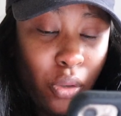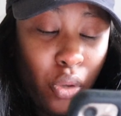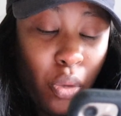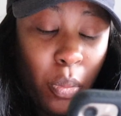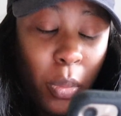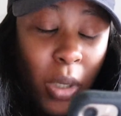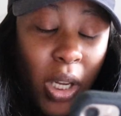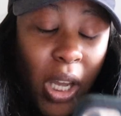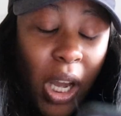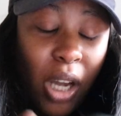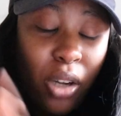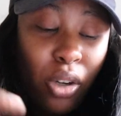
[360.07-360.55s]

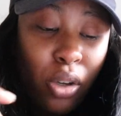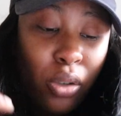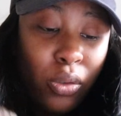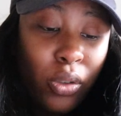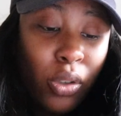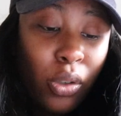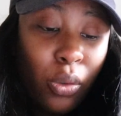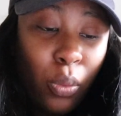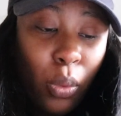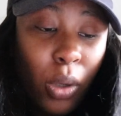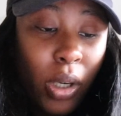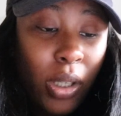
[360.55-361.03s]
Normally I go
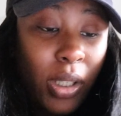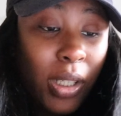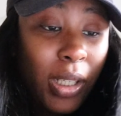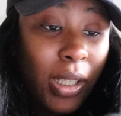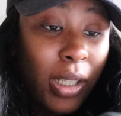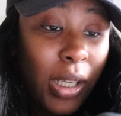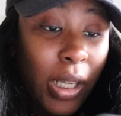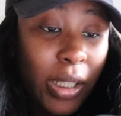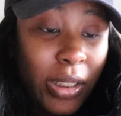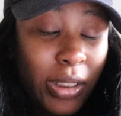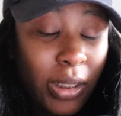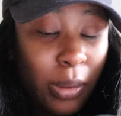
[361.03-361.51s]
to the one
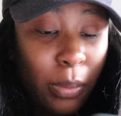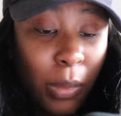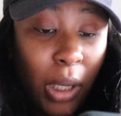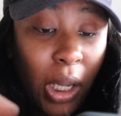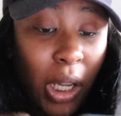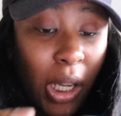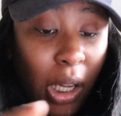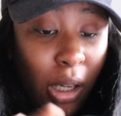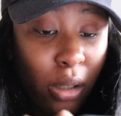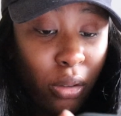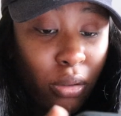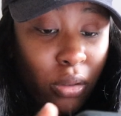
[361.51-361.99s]
next to my
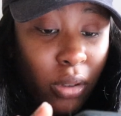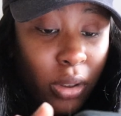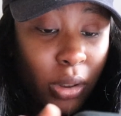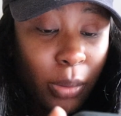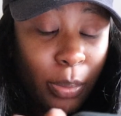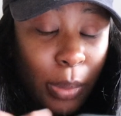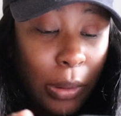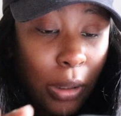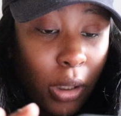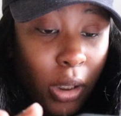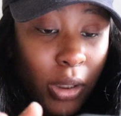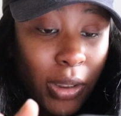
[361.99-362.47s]
house,
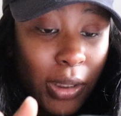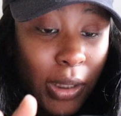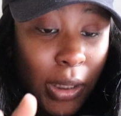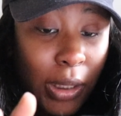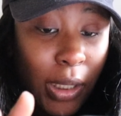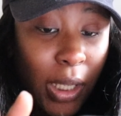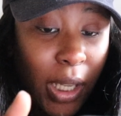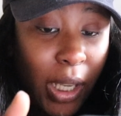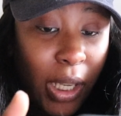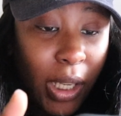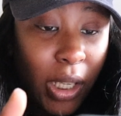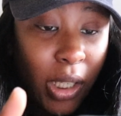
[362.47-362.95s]
but
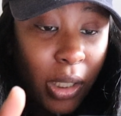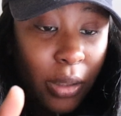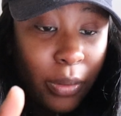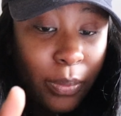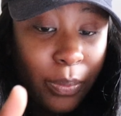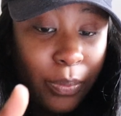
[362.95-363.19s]
today,